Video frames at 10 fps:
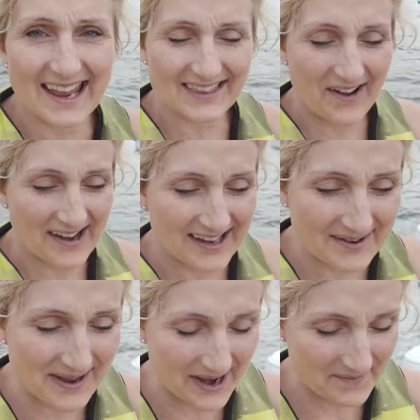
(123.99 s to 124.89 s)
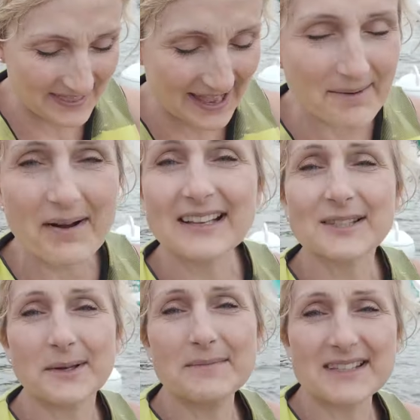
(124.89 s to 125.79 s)
That I come out without my
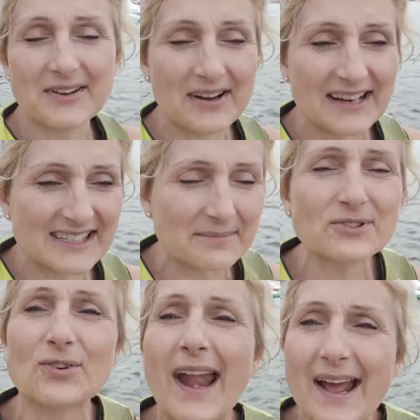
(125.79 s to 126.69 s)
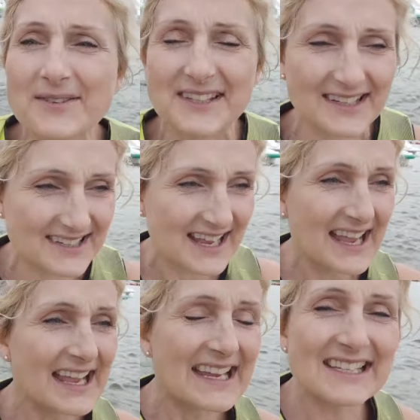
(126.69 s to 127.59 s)
swimmers on and some trousers
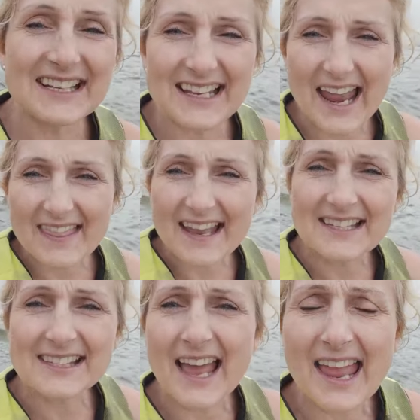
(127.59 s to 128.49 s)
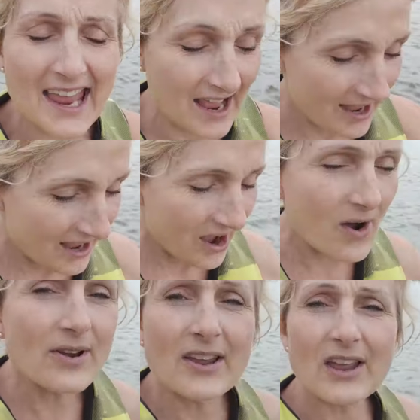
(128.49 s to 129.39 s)
is the day they say,
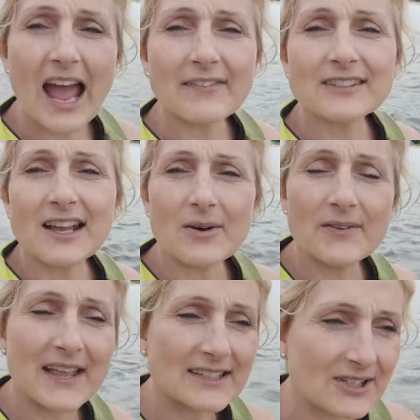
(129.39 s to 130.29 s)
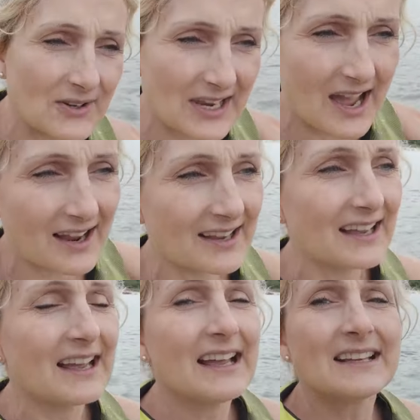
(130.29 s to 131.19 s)
oh no, you have to go on, they're too young.
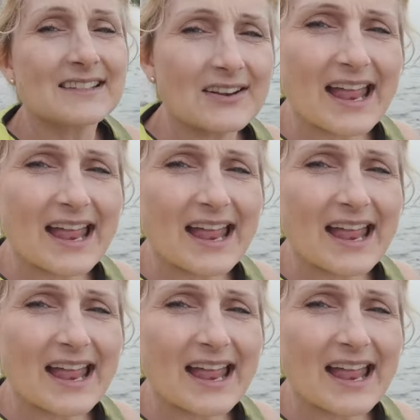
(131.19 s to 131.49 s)
So